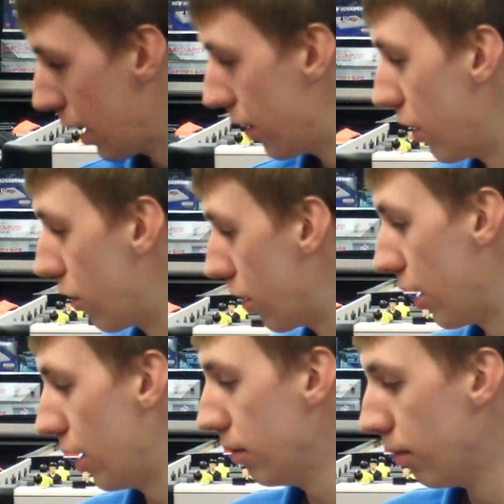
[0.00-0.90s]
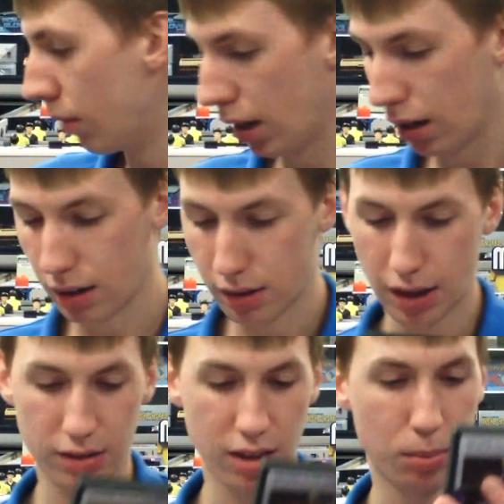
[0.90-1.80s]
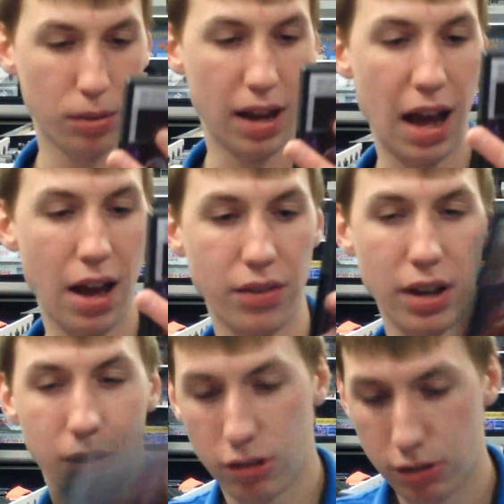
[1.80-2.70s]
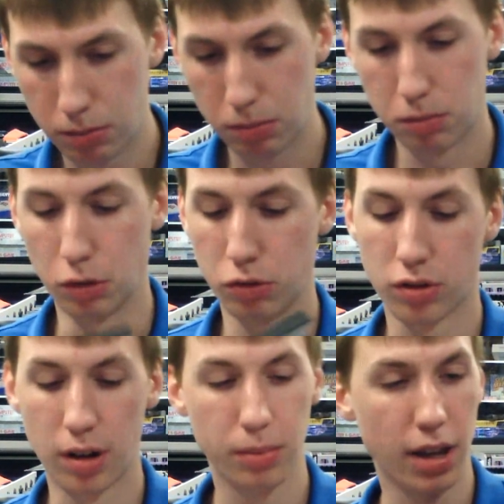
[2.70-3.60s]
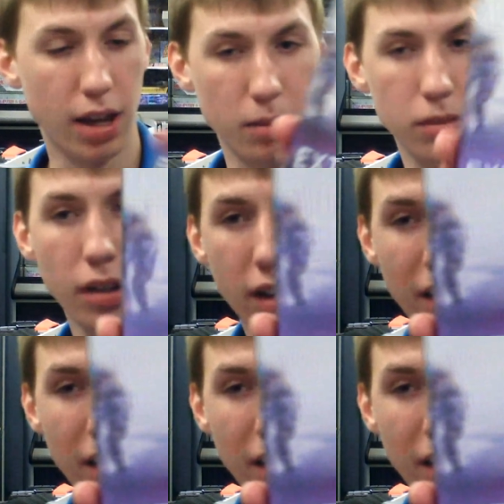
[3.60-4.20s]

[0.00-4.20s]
Kind of interesting. Next up, we have don't drop the games.